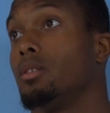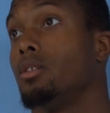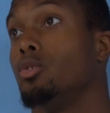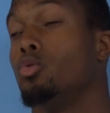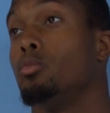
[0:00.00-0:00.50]

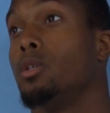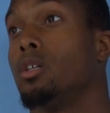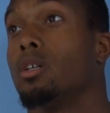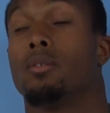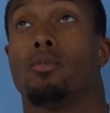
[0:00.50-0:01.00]
he knew me
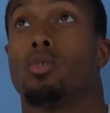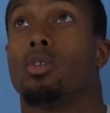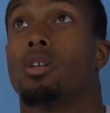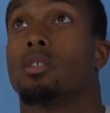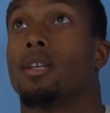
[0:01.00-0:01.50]
for
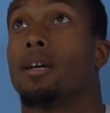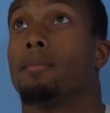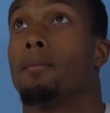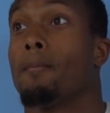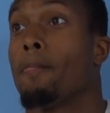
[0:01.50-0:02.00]
a long
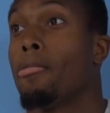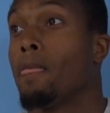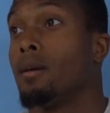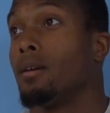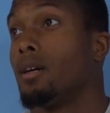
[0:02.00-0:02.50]
time.
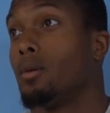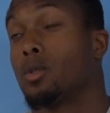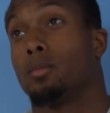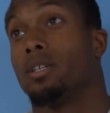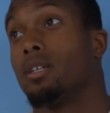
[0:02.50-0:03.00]
I
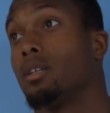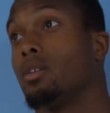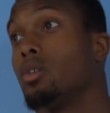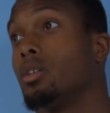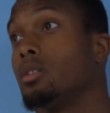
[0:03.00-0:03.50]
was playing
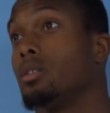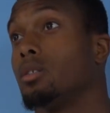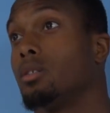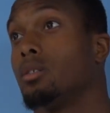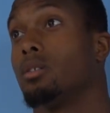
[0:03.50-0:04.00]
in Holland,
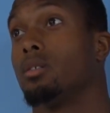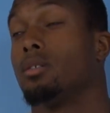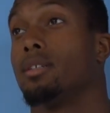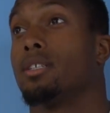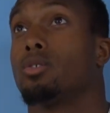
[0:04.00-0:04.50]

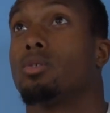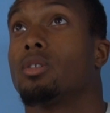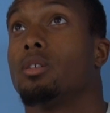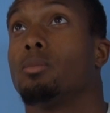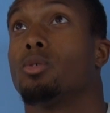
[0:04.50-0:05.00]
the national
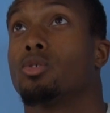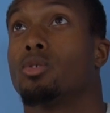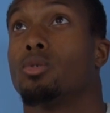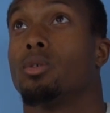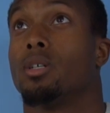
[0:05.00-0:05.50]
team
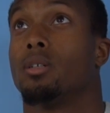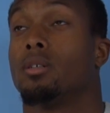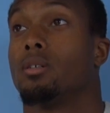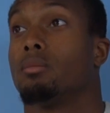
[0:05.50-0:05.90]
also, and